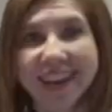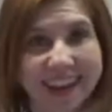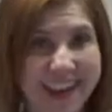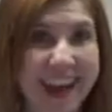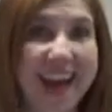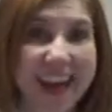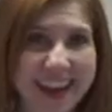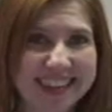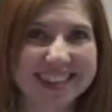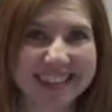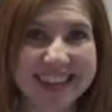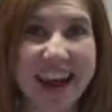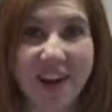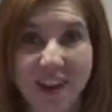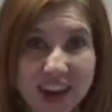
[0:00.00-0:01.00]
Yeah,
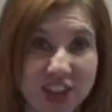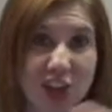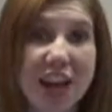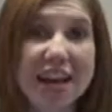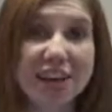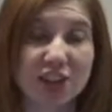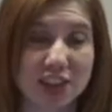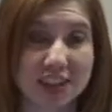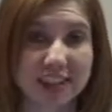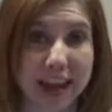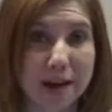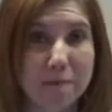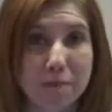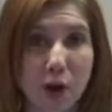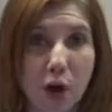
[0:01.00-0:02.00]
see how I changed the
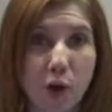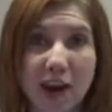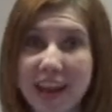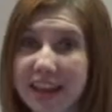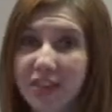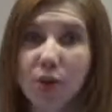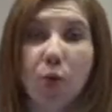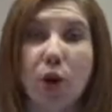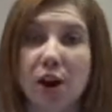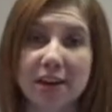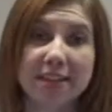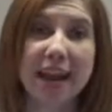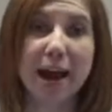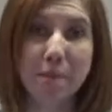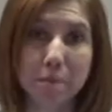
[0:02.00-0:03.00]
tempo in the
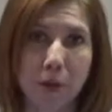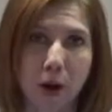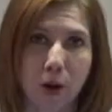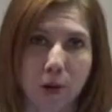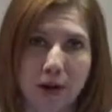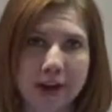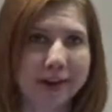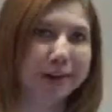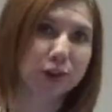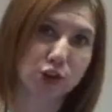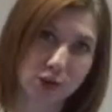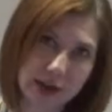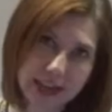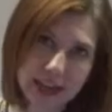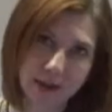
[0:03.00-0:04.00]
word tempo.
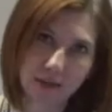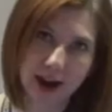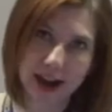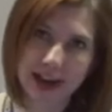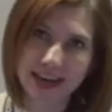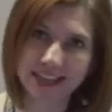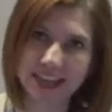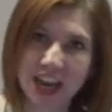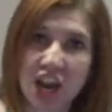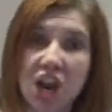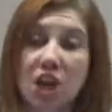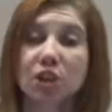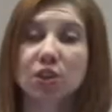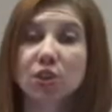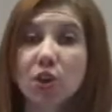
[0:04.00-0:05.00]
Tricky, right?
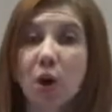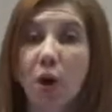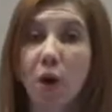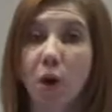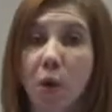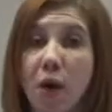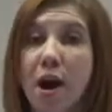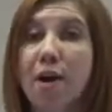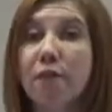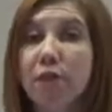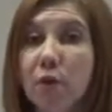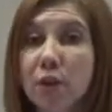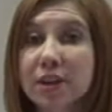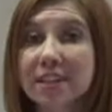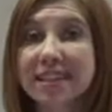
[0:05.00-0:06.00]
So
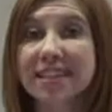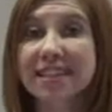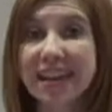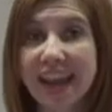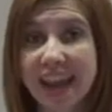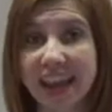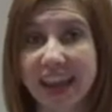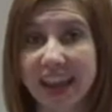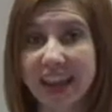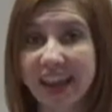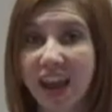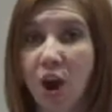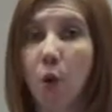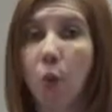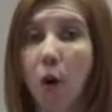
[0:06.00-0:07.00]
for
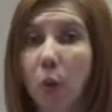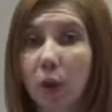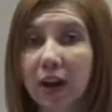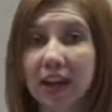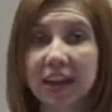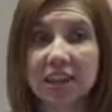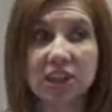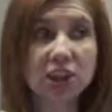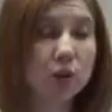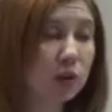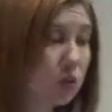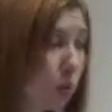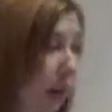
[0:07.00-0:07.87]
today, what we're gonna do is we're